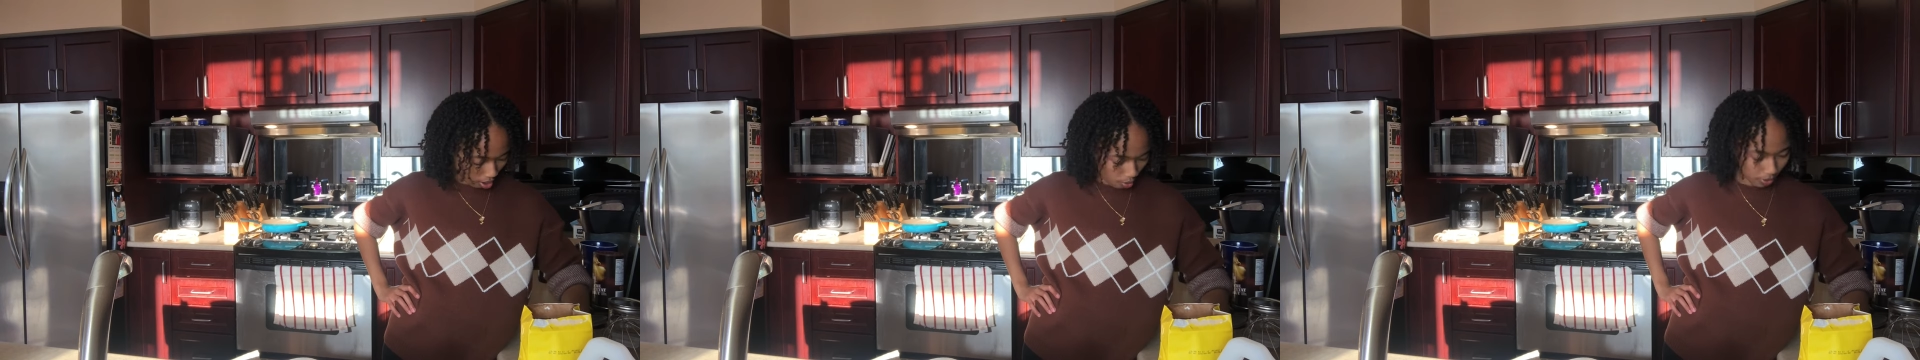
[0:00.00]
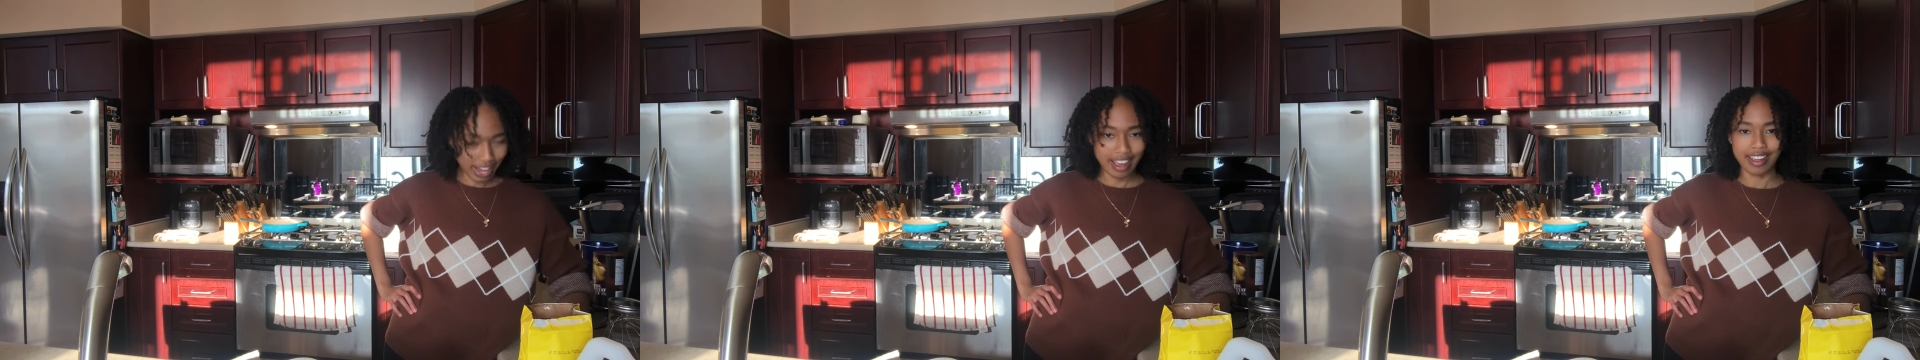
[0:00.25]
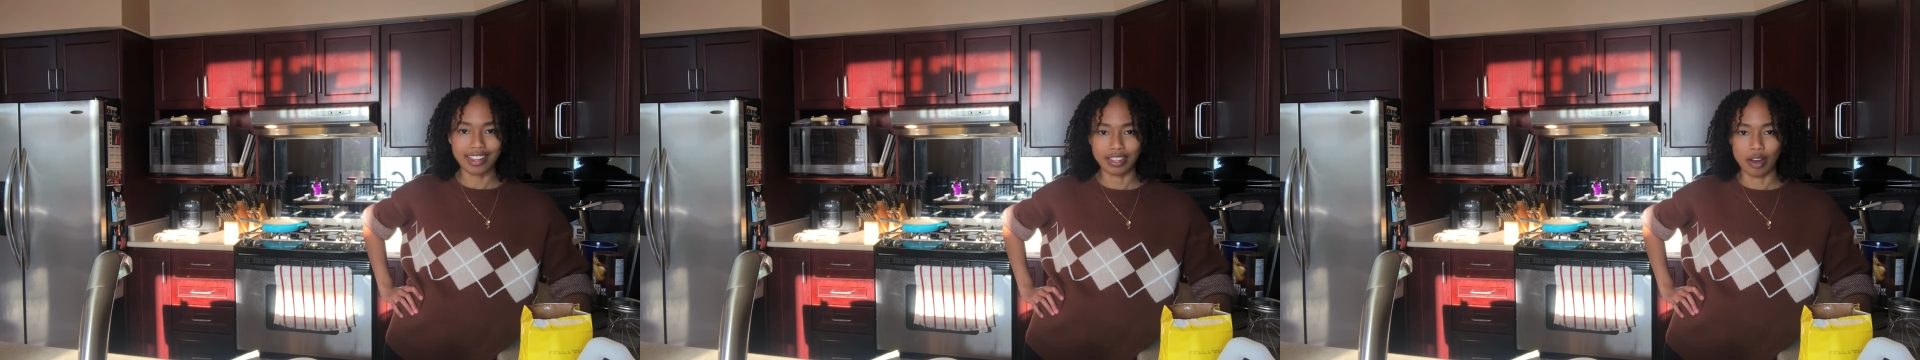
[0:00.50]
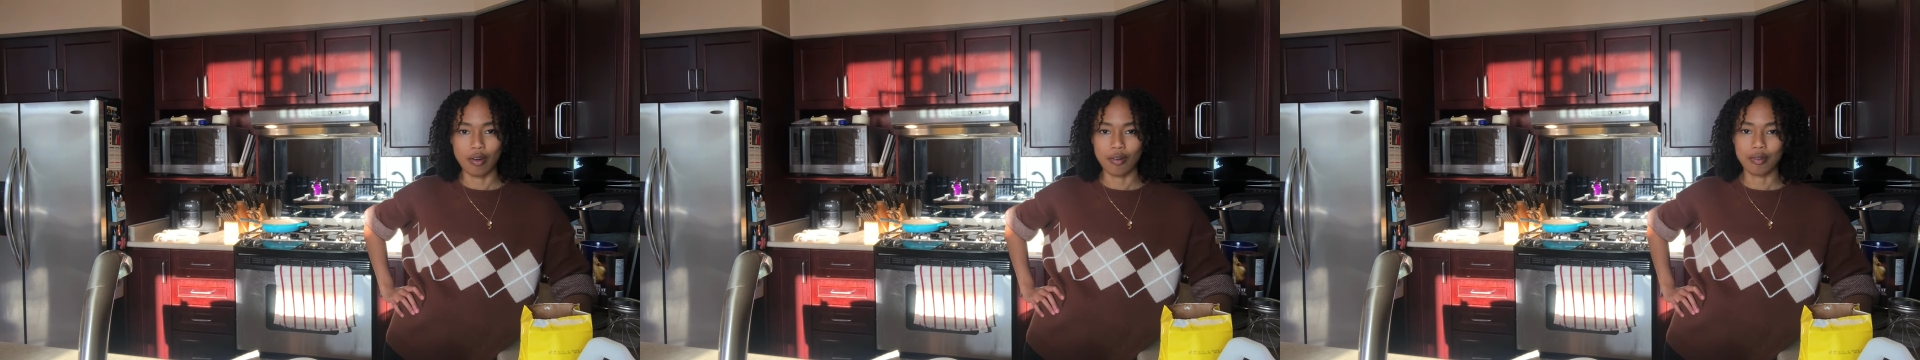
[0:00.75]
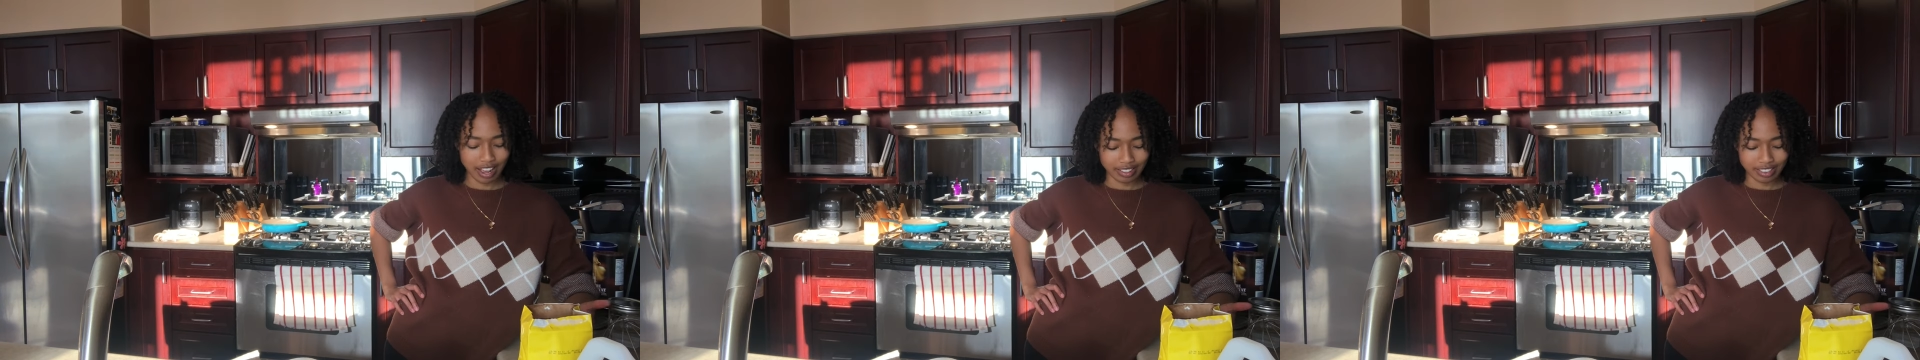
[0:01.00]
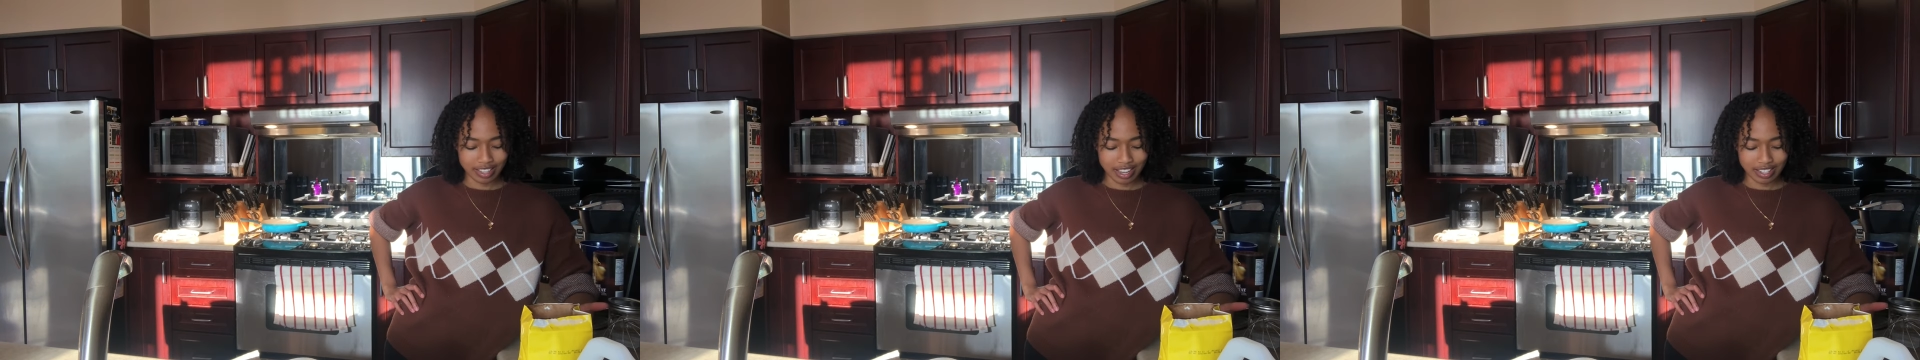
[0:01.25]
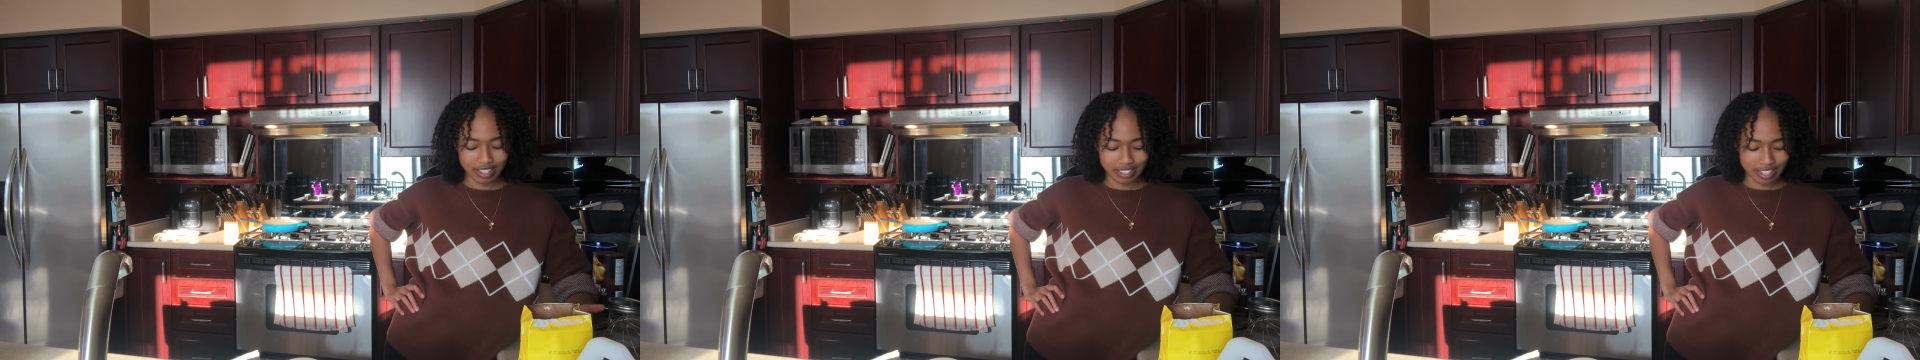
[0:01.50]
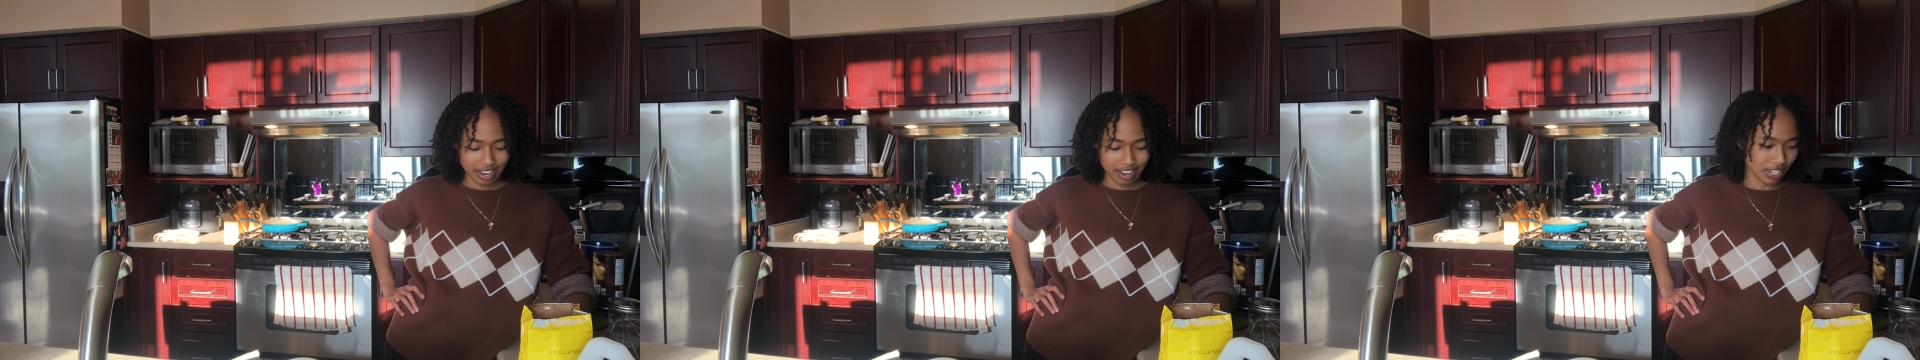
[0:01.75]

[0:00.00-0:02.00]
okay, though, at the end of the day,